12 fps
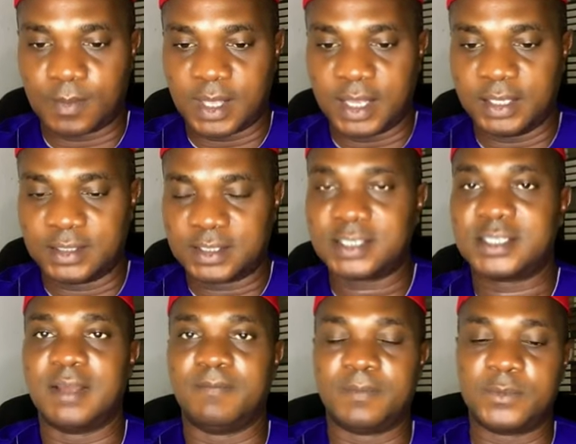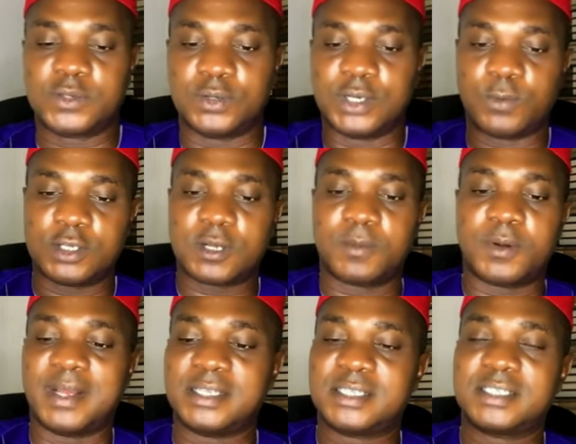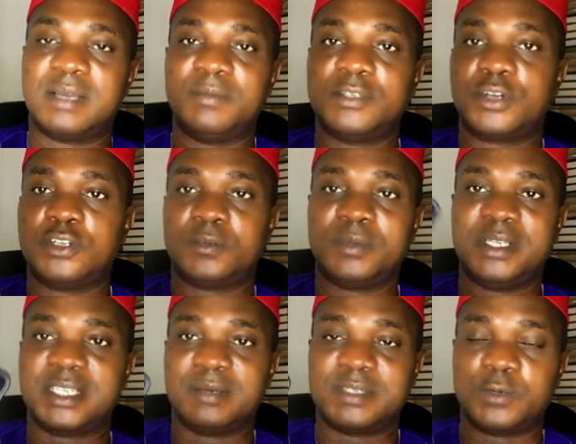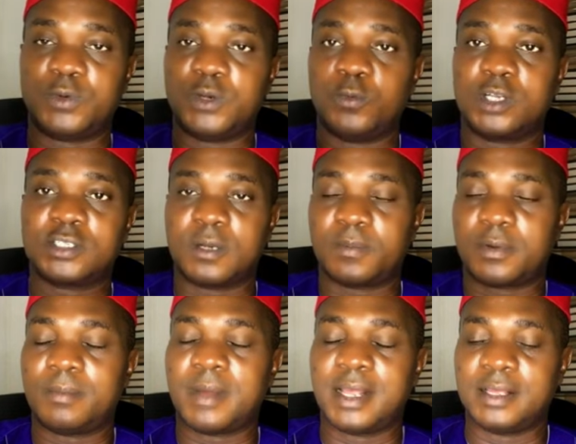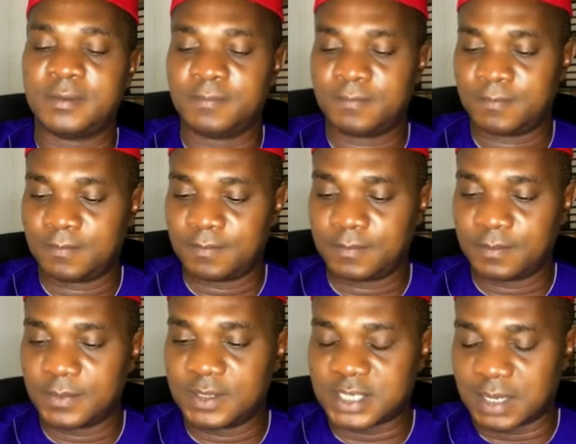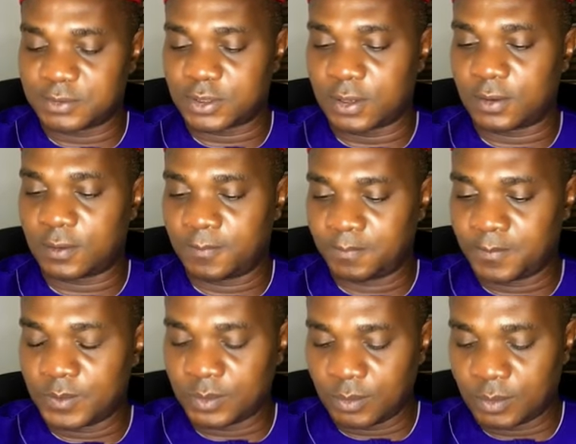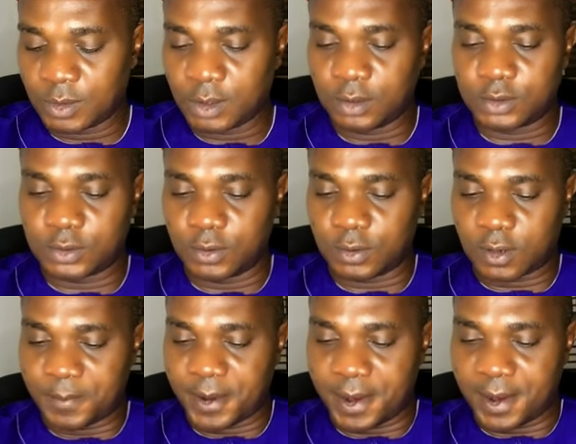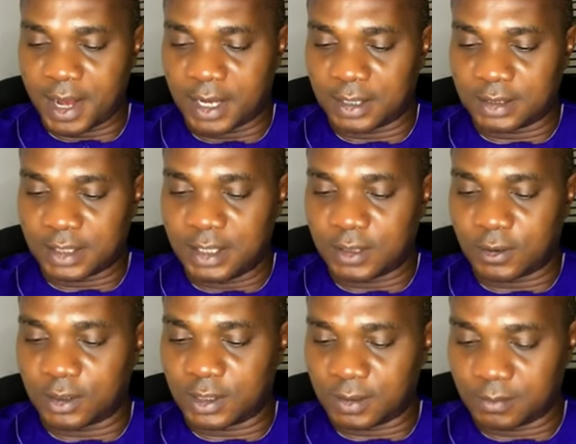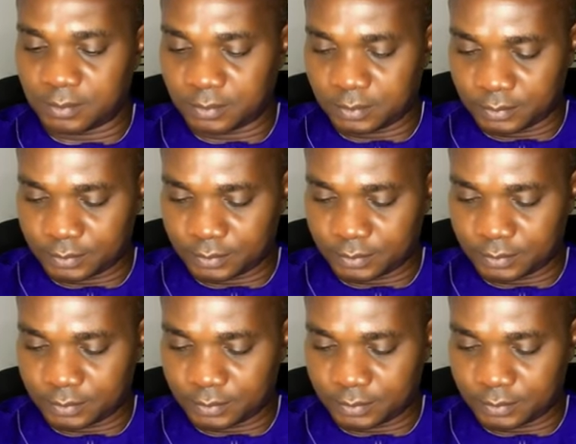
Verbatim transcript: in system. So the WhatsApp on my system is going to be the same thing with the WhatsApp on my Samsung. So come here and click on um,